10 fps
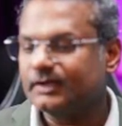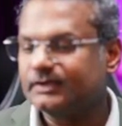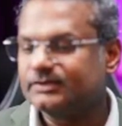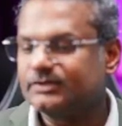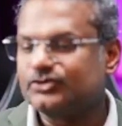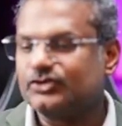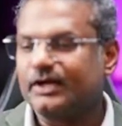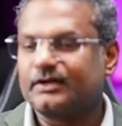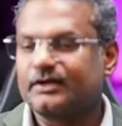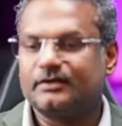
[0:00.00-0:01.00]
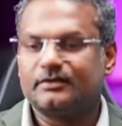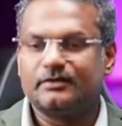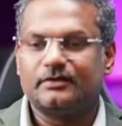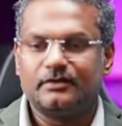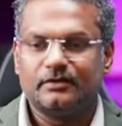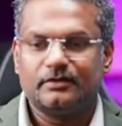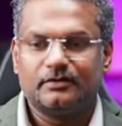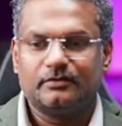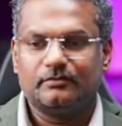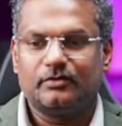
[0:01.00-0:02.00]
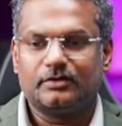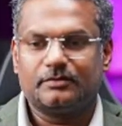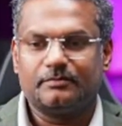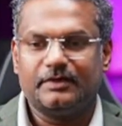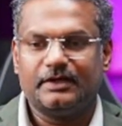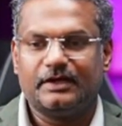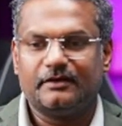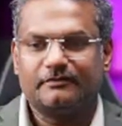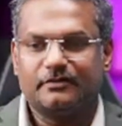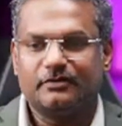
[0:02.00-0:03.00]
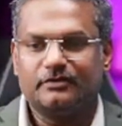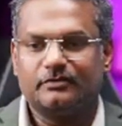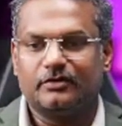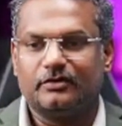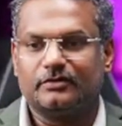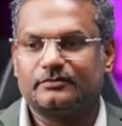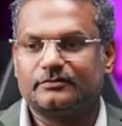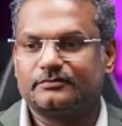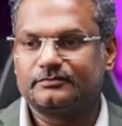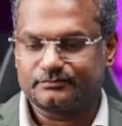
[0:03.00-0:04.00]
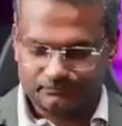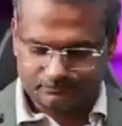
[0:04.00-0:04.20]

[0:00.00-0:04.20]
Let's check what may have gone wrong.